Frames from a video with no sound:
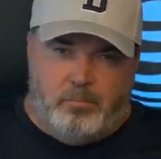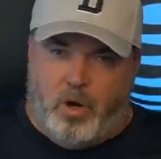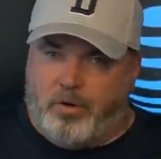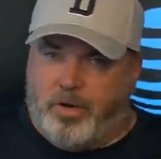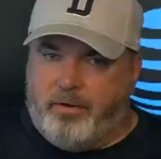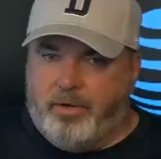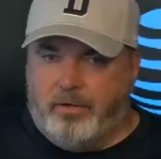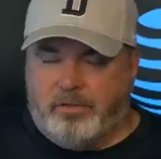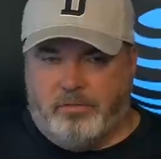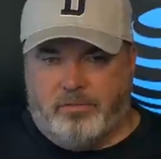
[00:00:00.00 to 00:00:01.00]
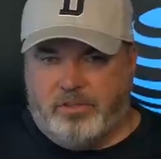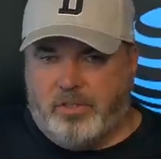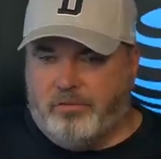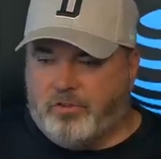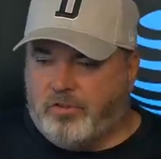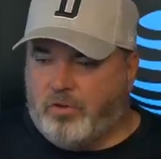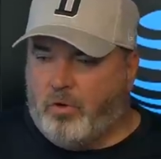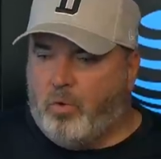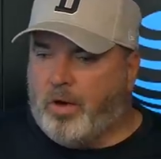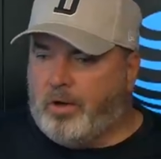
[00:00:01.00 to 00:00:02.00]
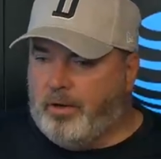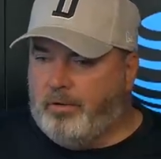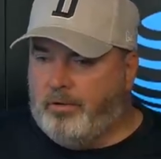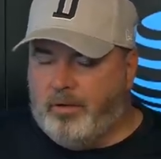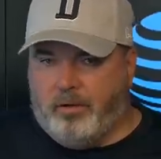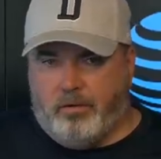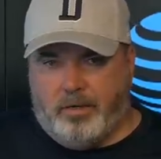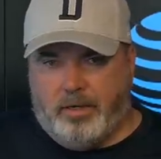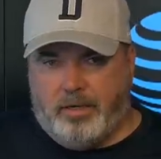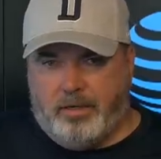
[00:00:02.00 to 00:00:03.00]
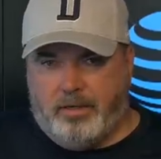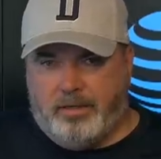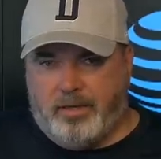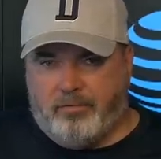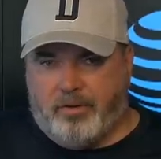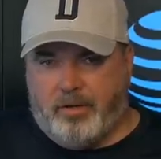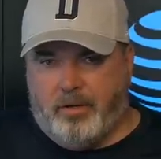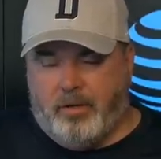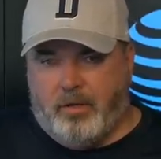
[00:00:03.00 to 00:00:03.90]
ball carriers and receivers so quickly, you know. And, I, and he definitely,